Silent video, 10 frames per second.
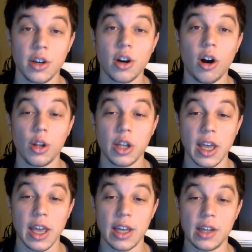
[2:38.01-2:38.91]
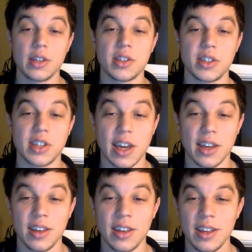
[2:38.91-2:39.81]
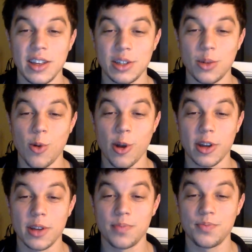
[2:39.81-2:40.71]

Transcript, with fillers: calling in sick to work.